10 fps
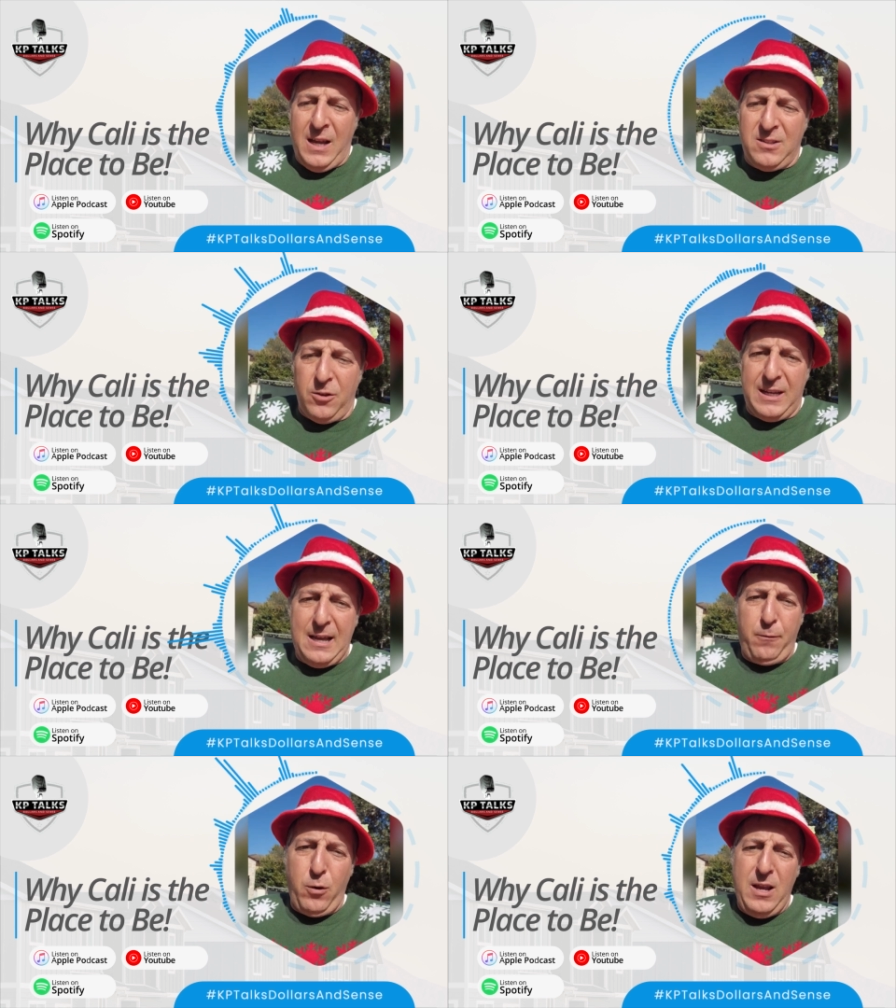And so the
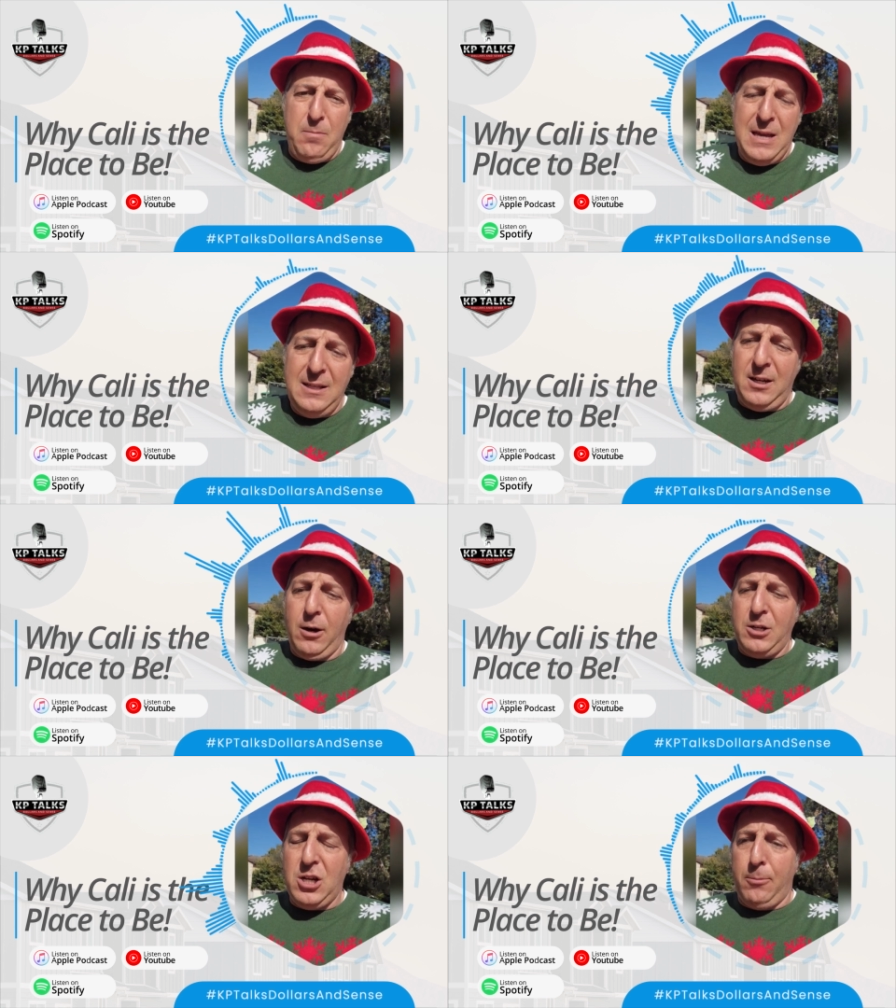California MBA did a
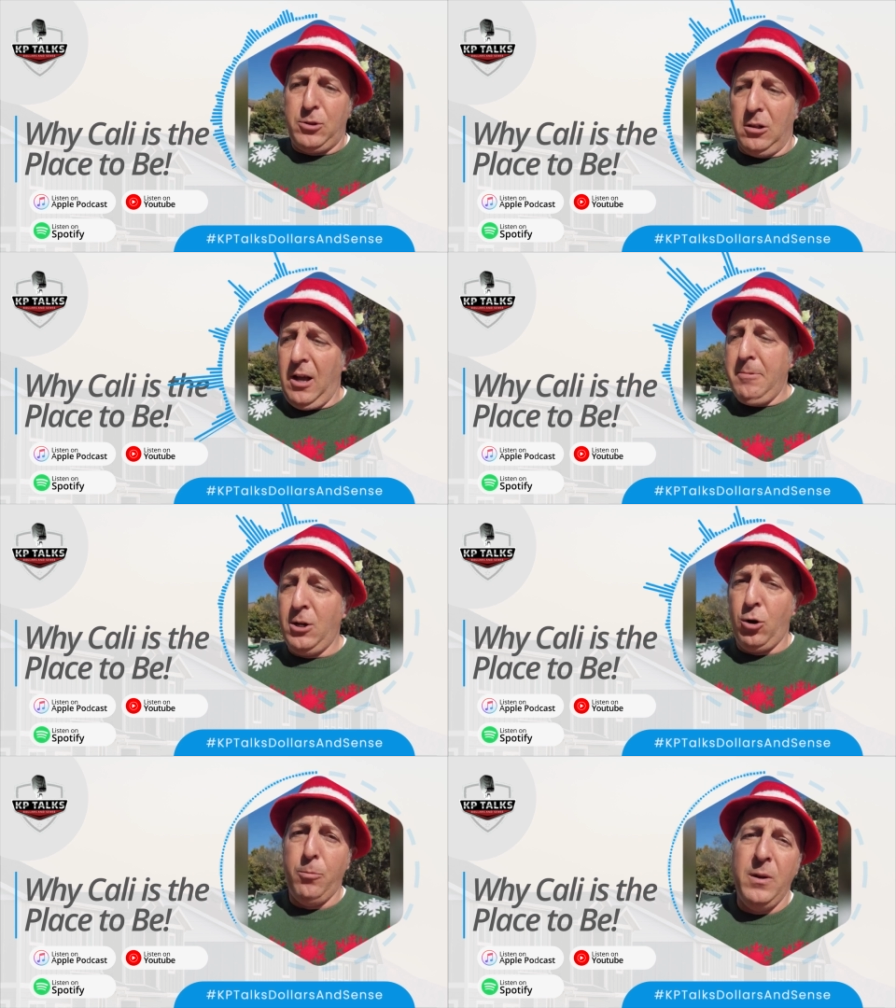great job with their
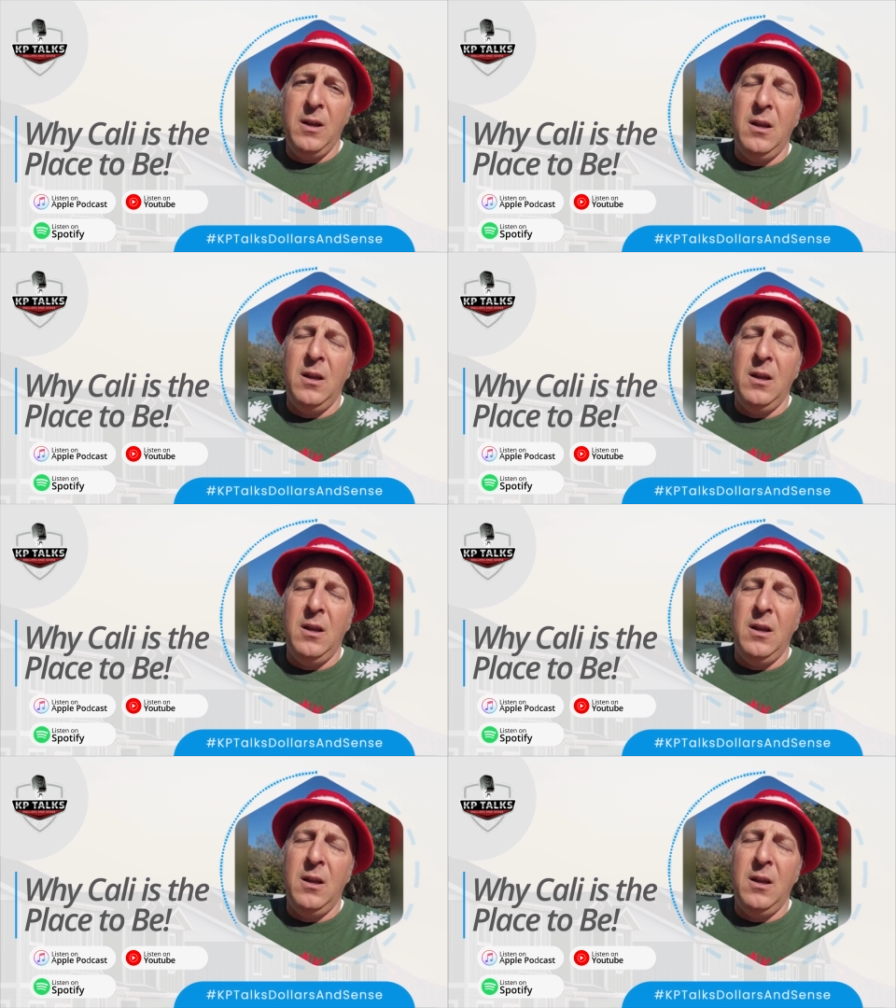lobbying group